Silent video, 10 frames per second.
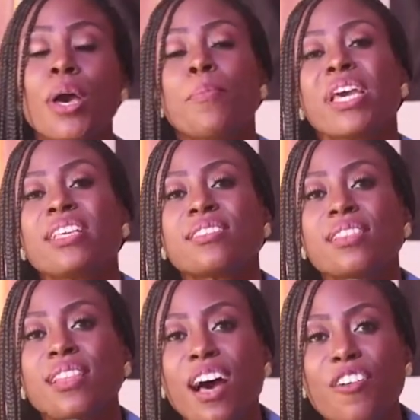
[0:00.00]
May His
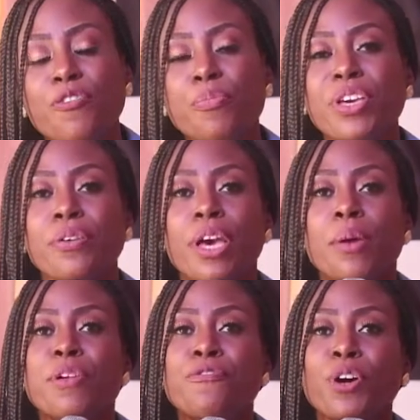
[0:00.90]
love be,
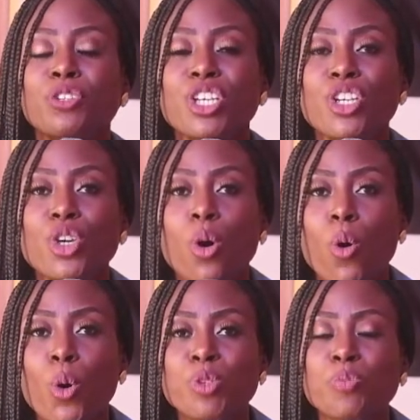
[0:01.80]
be felt in your
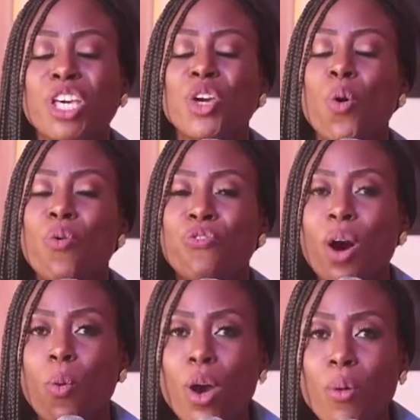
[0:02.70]
homes. May He
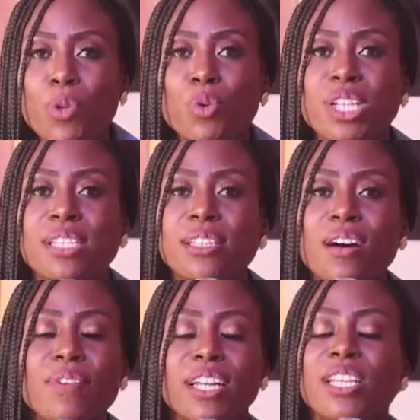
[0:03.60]
overwhelm you with His
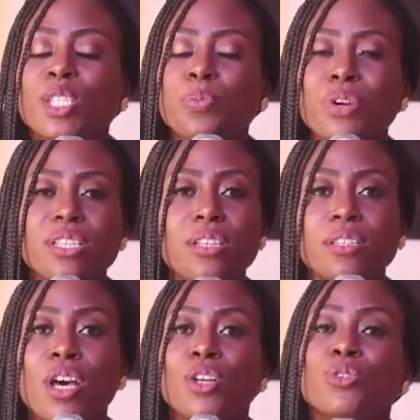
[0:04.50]
love and His presence
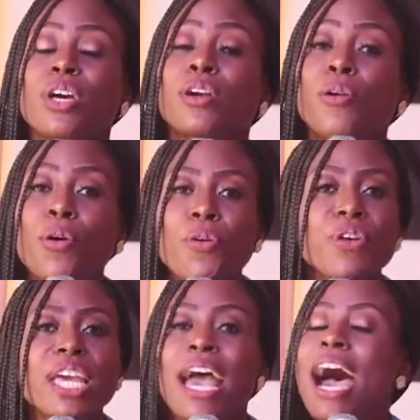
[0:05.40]
to the
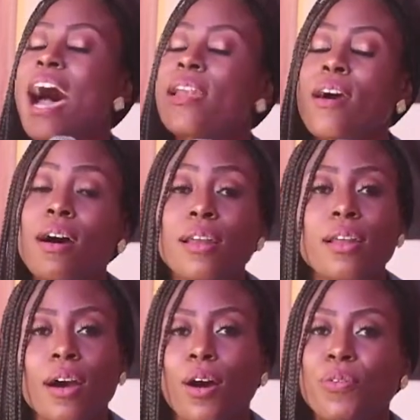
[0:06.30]
glory and
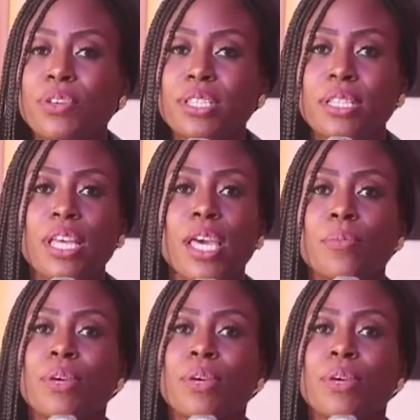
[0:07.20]
honor of His name.